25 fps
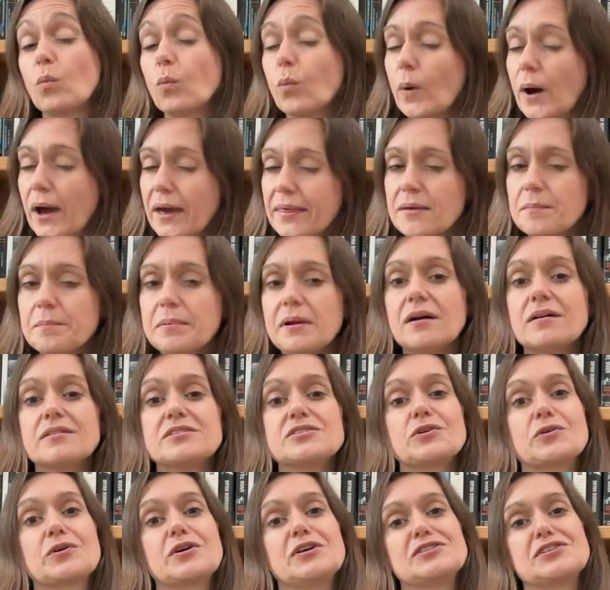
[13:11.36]
where the plug
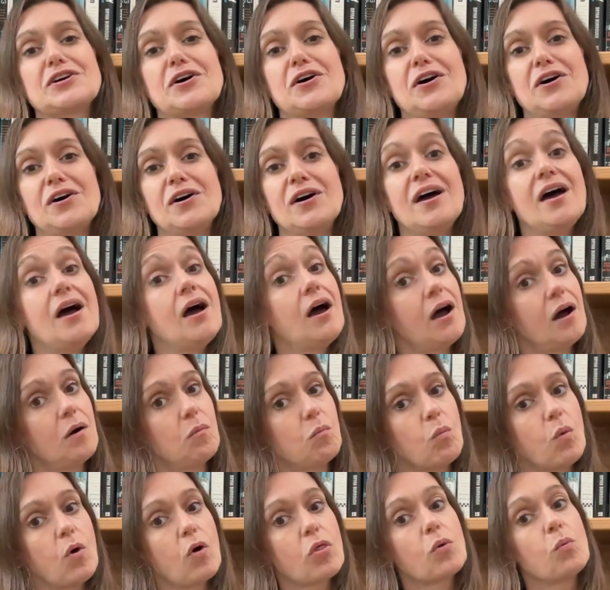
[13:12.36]
sockets are,
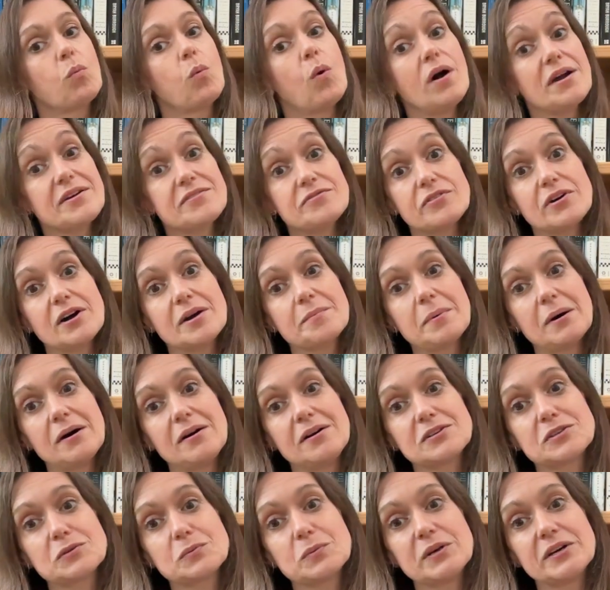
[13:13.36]
and what the Wi-Fi
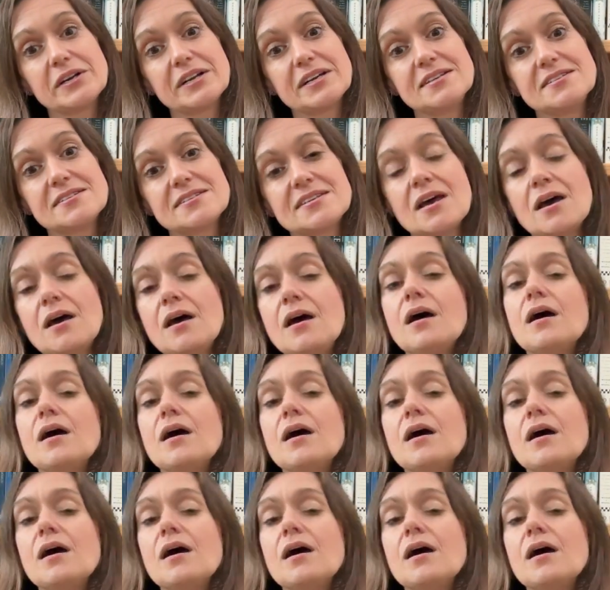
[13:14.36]
password is,